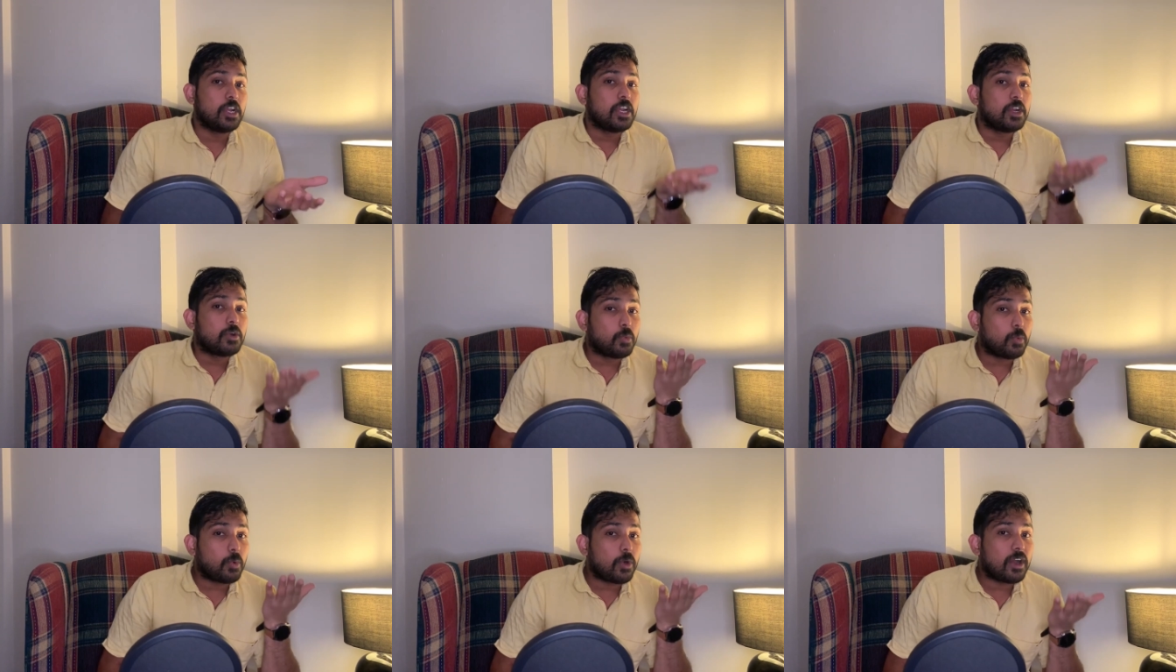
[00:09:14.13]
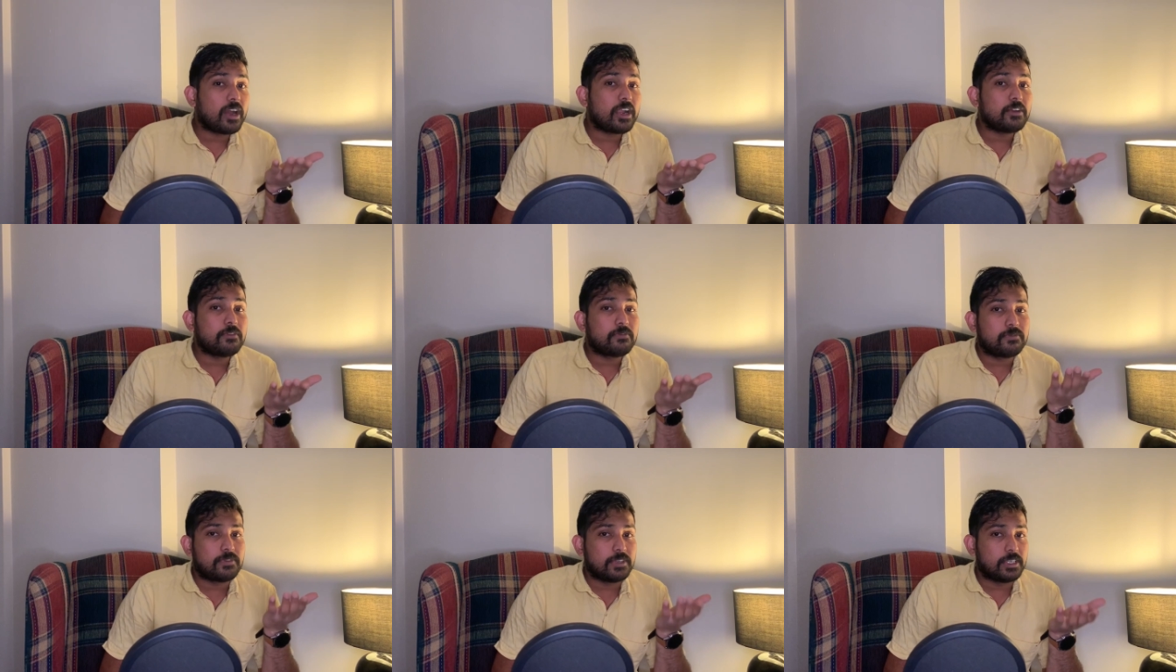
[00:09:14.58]

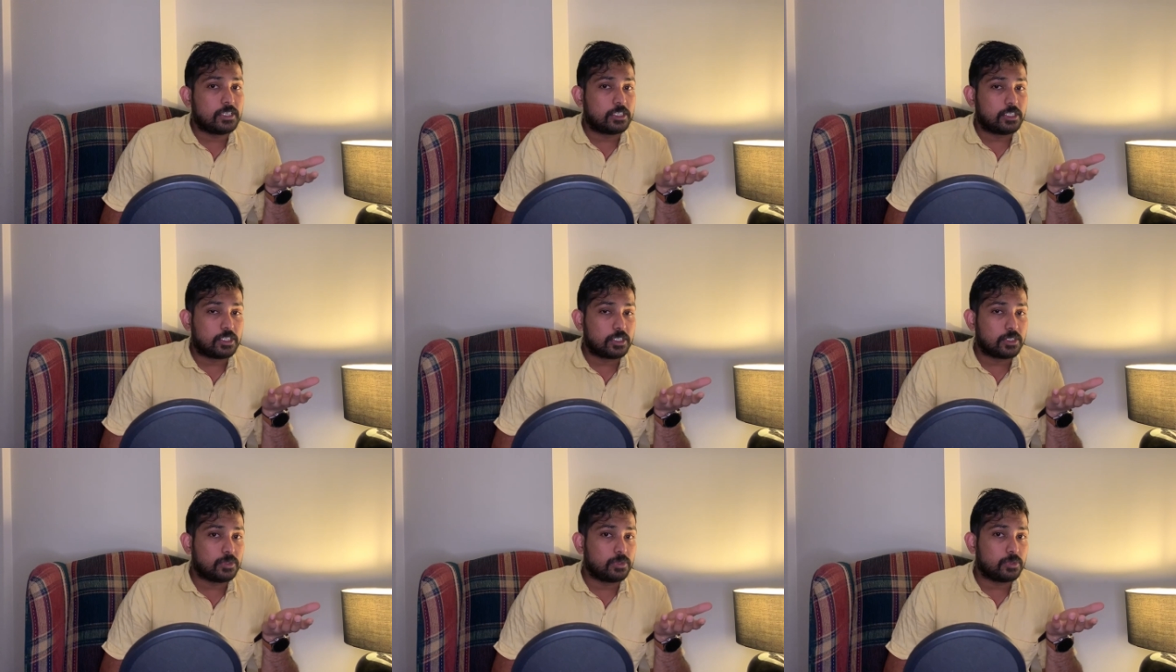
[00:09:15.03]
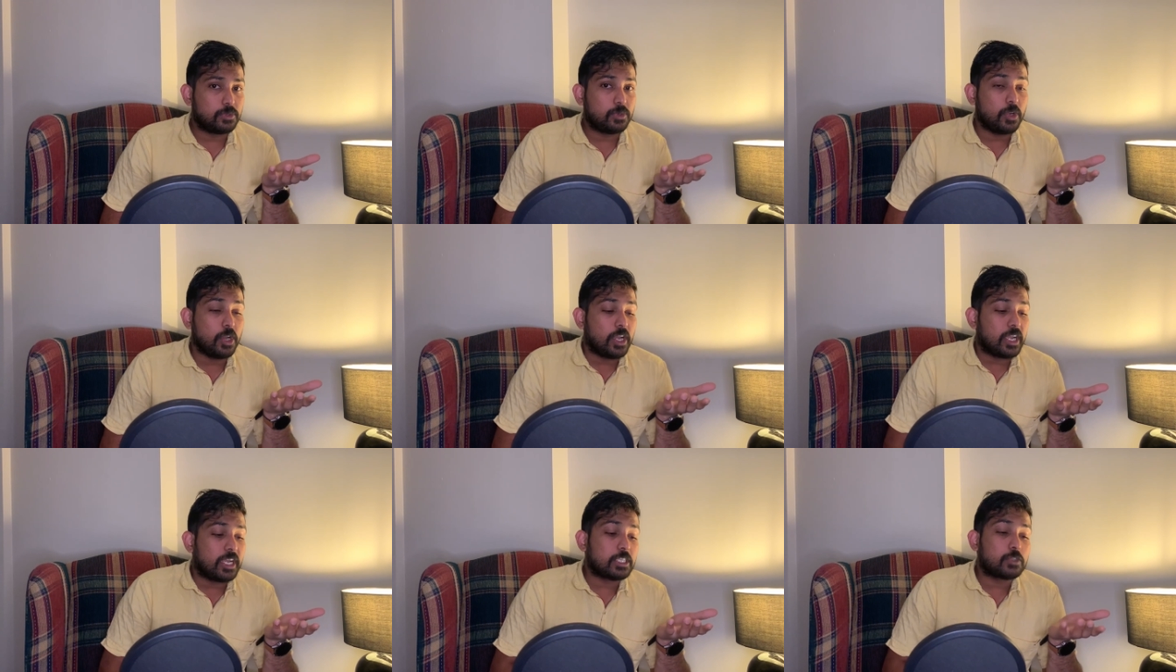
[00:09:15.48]
what we do
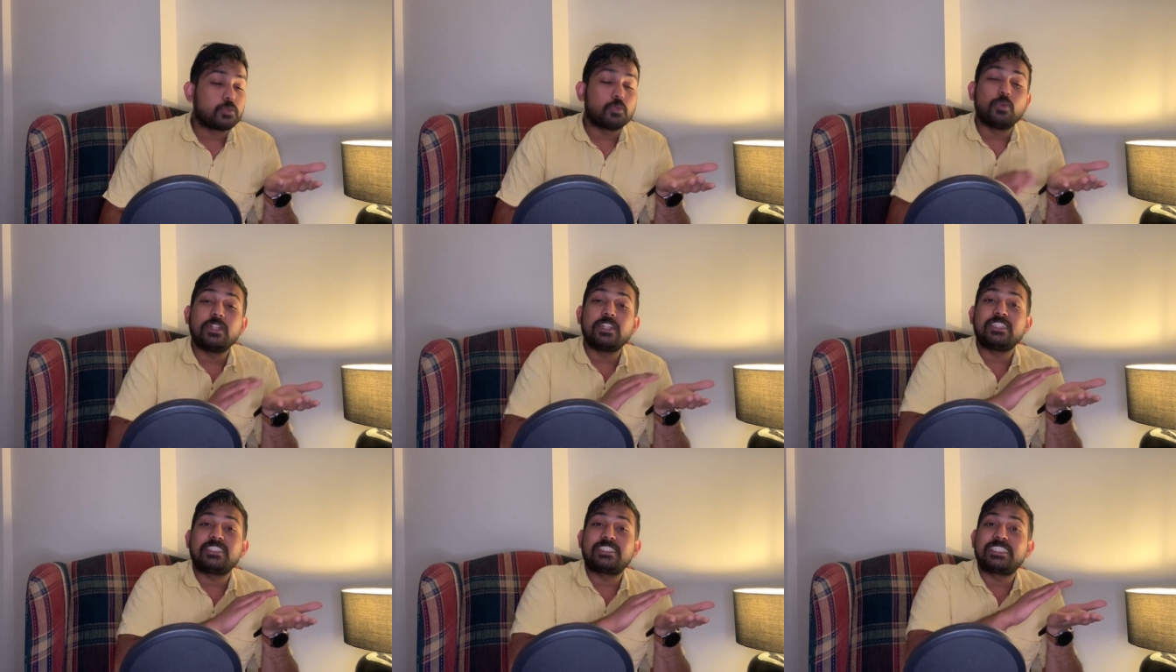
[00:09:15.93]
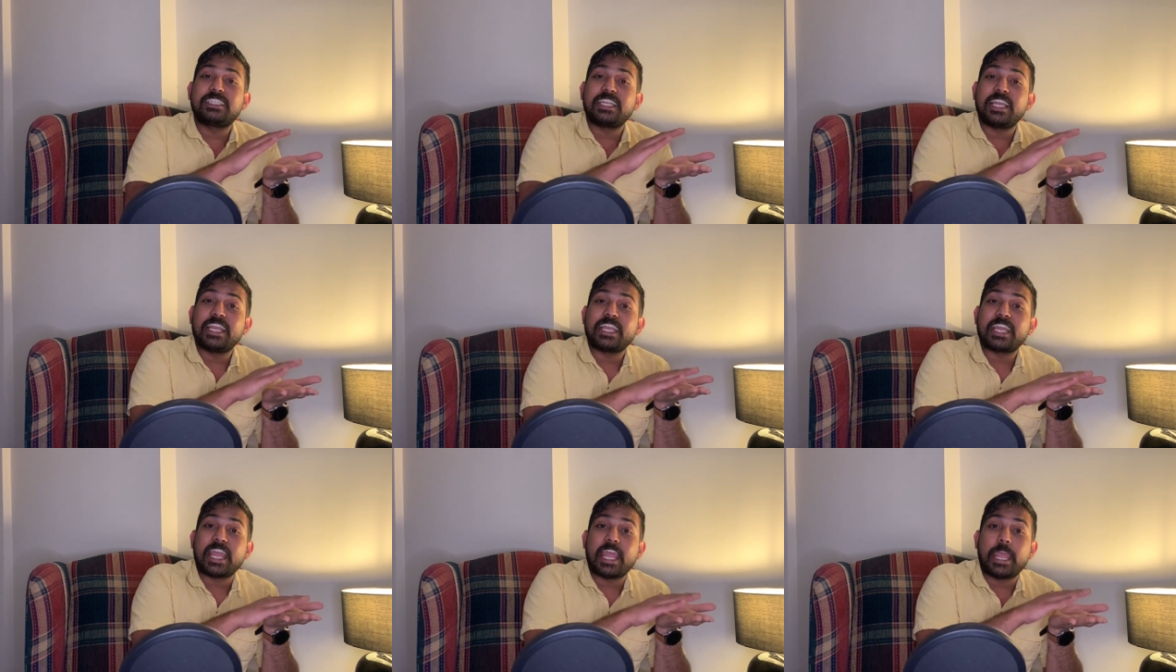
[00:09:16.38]
is we'll
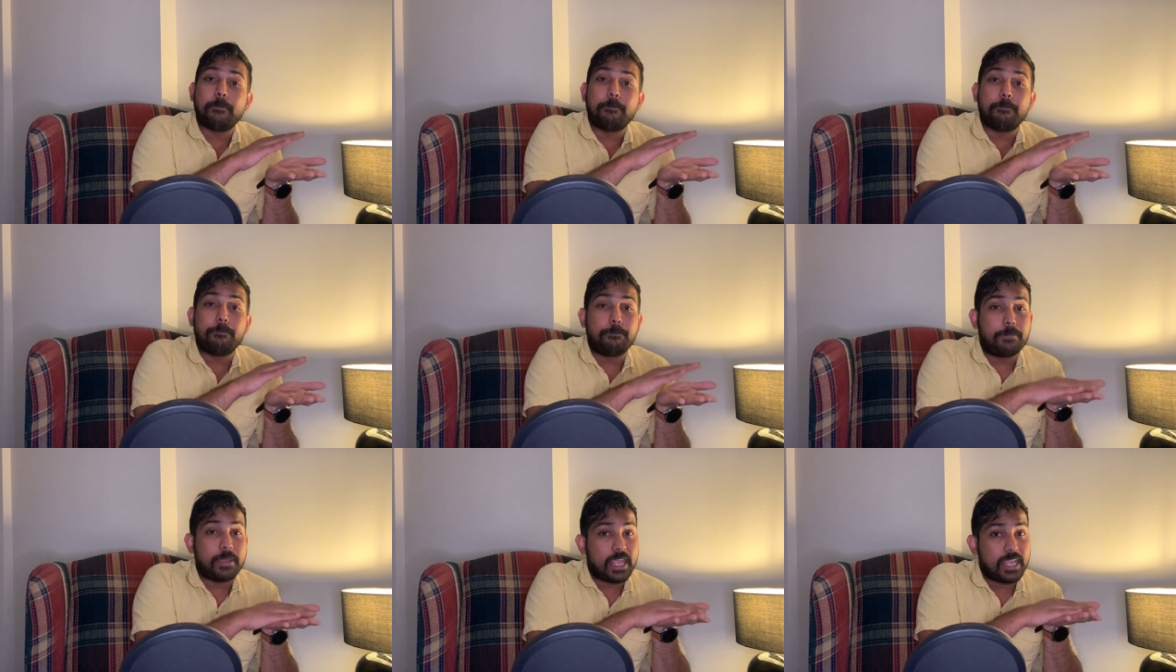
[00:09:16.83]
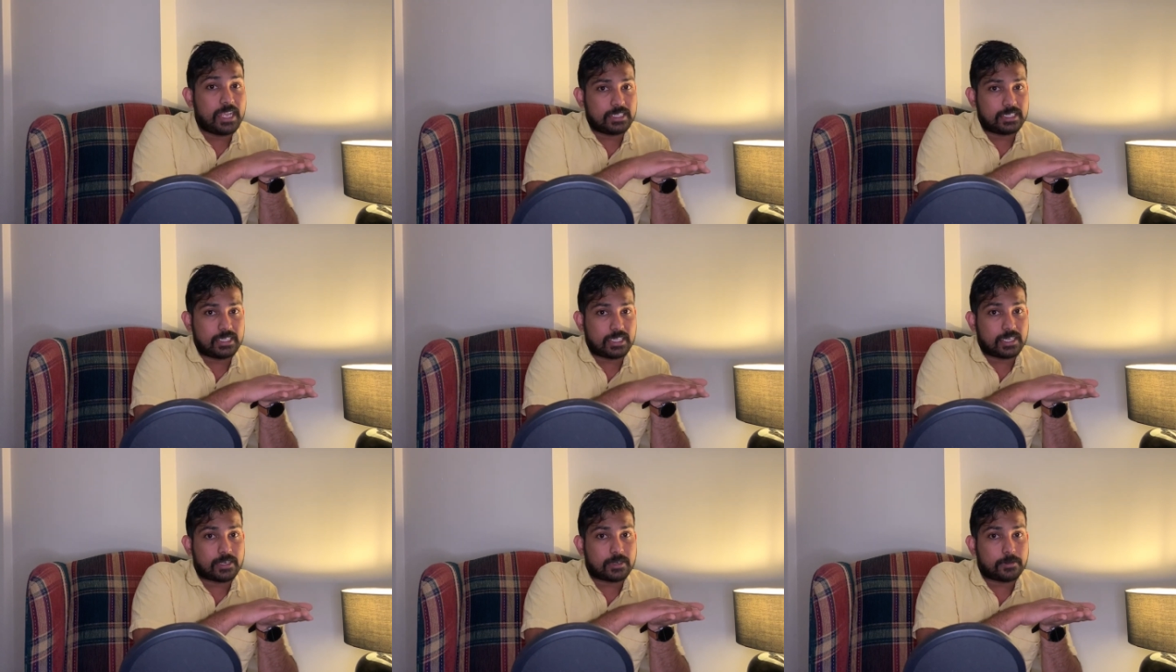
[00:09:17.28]
take a
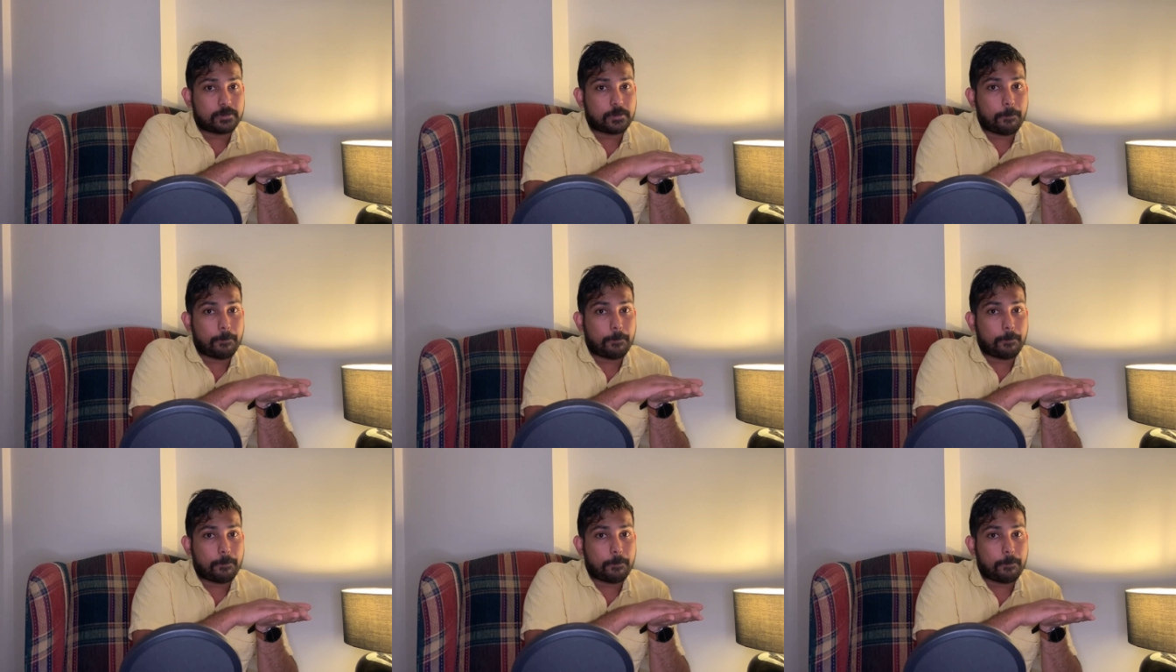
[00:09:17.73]
base year.